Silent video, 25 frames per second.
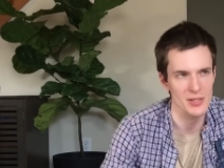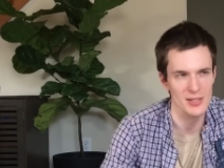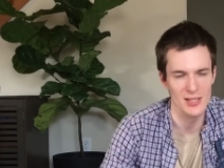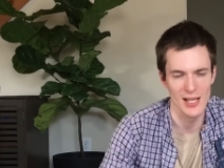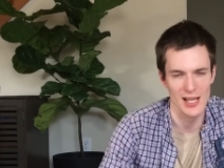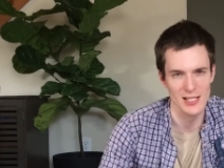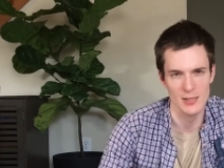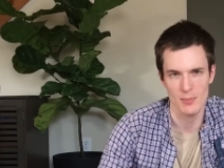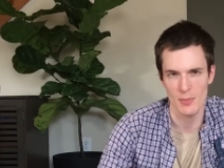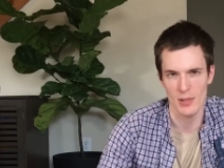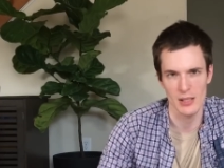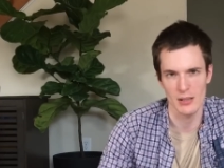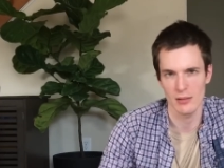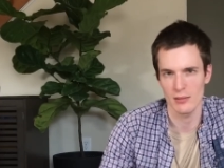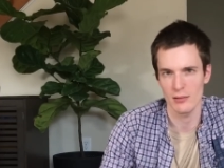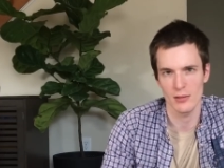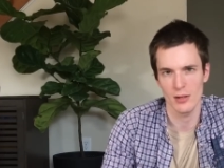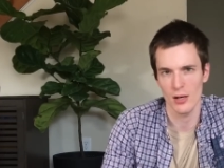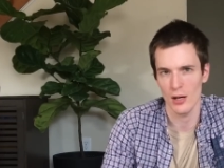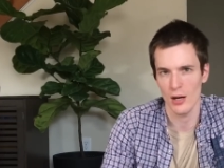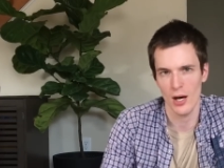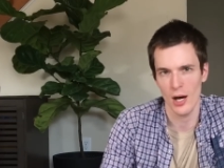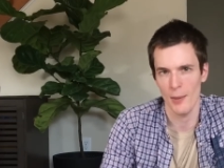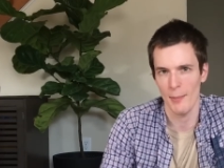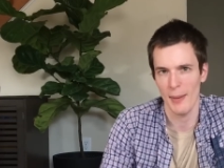assessment
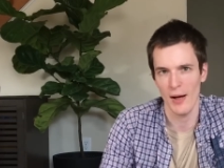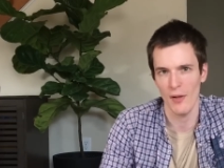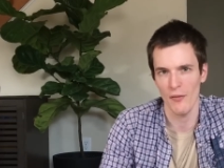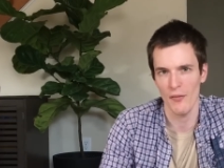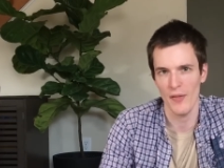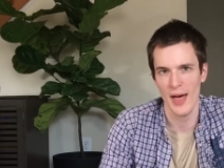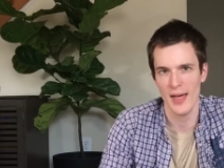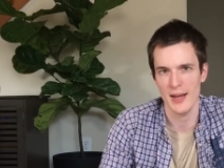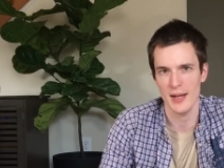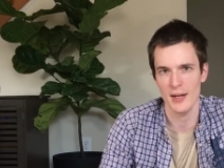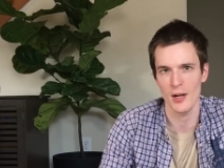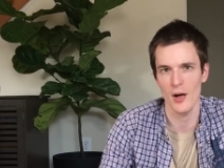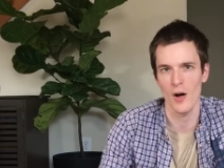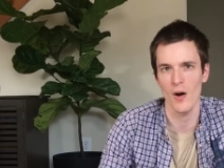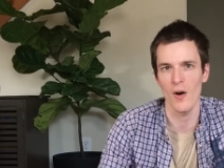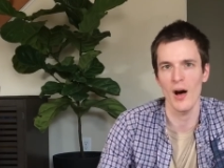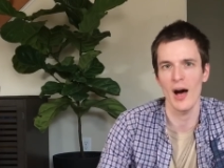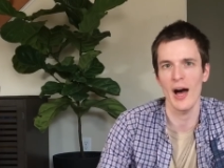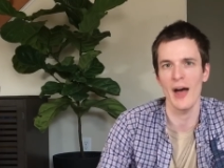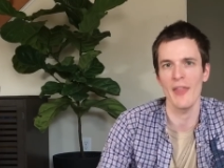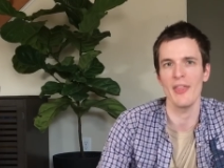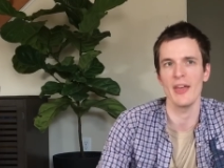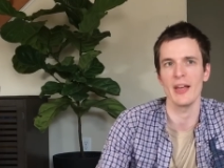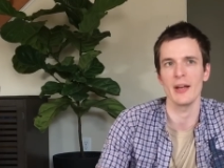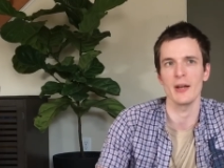about that at all.
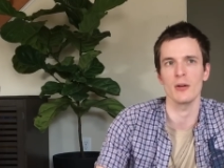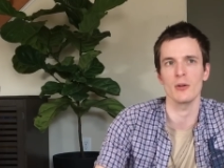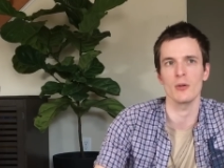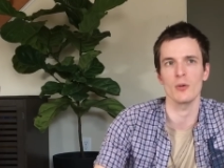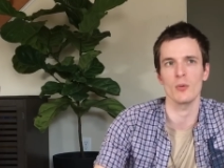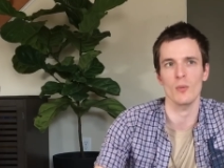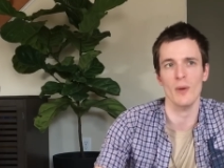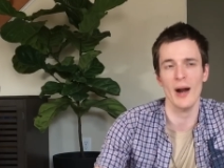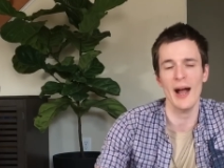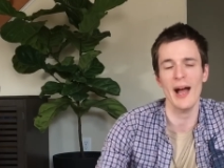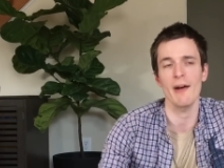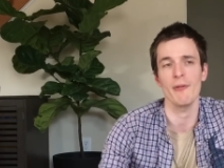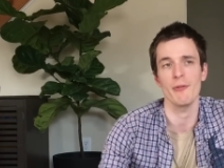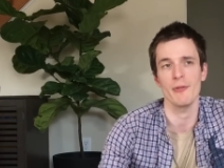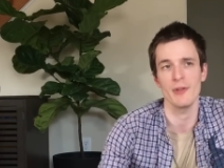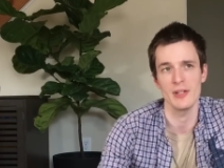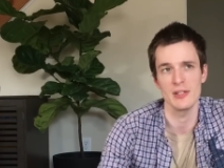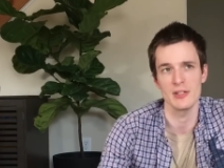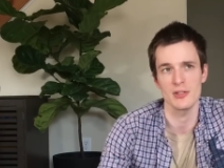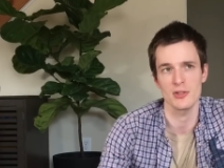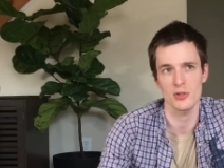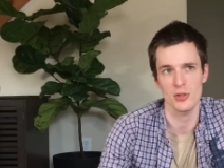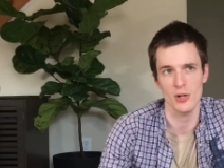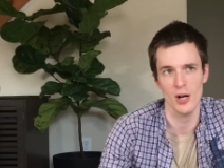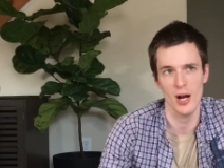I think Raf
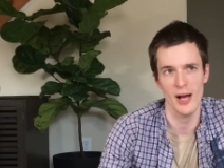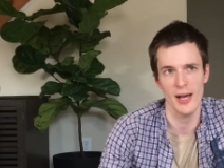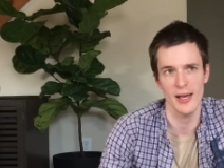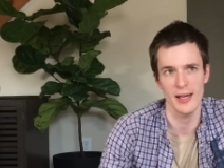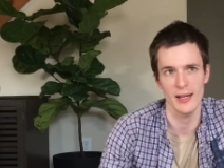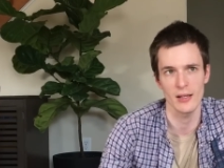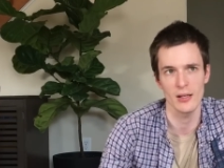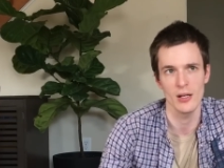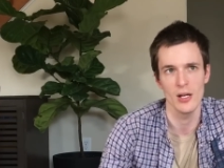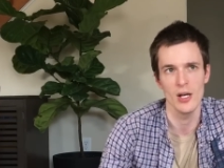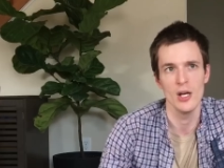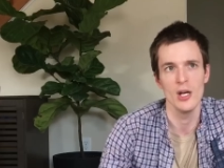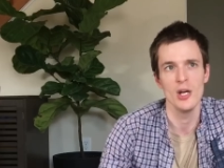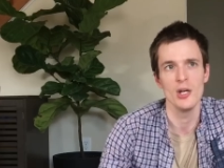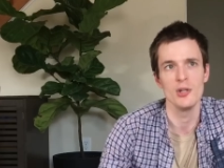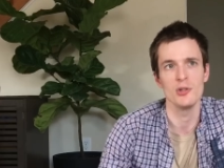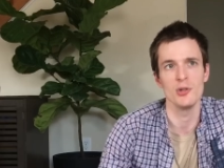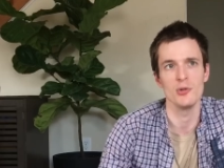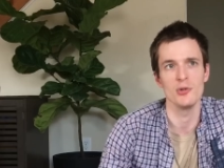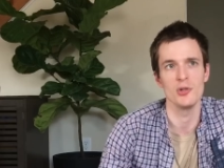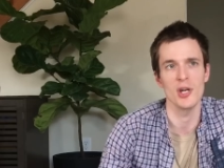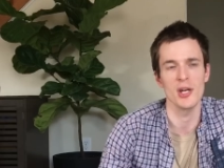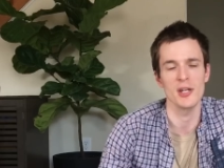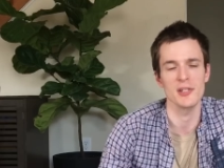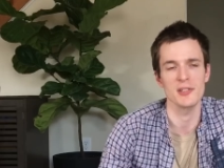is trying
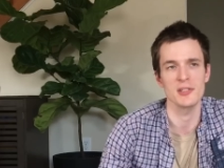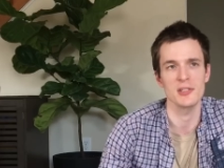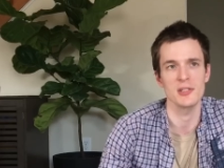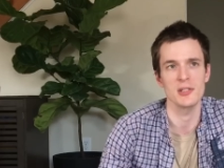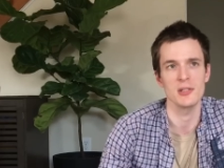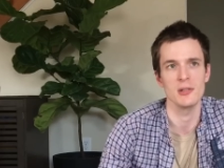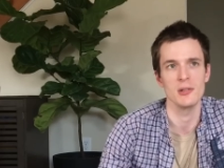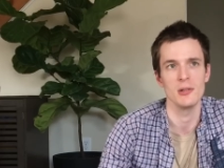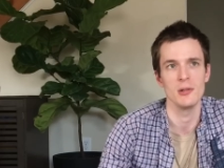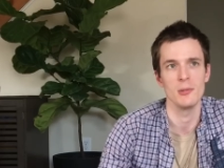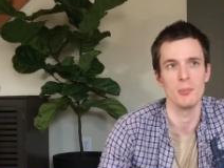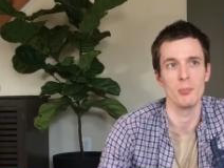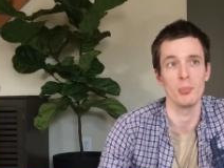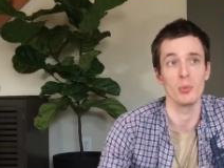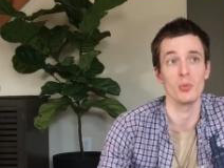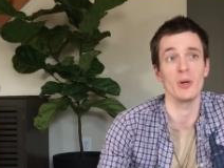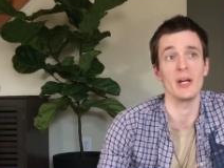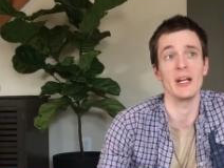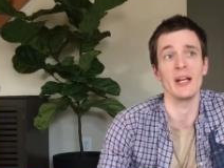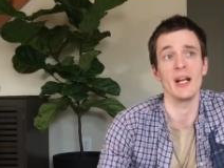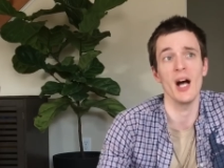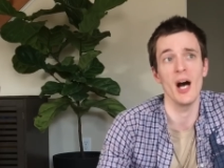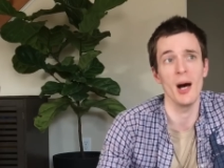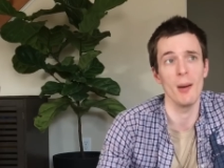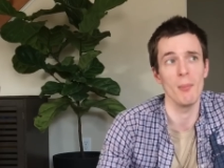to just
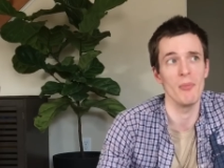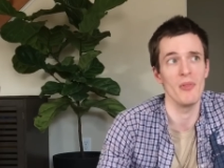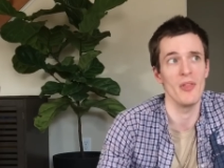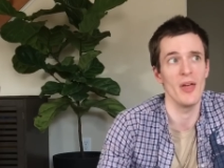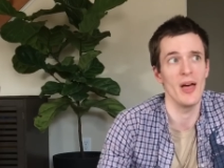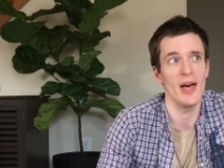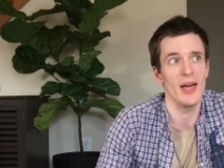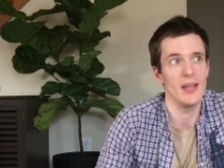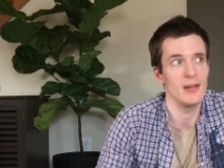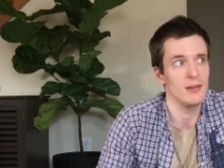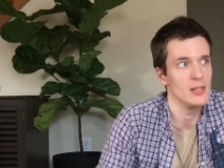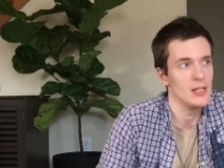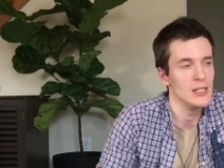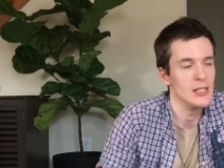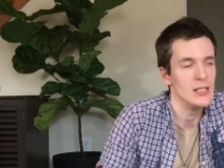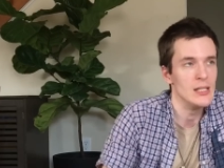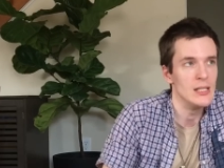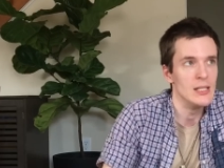bring up that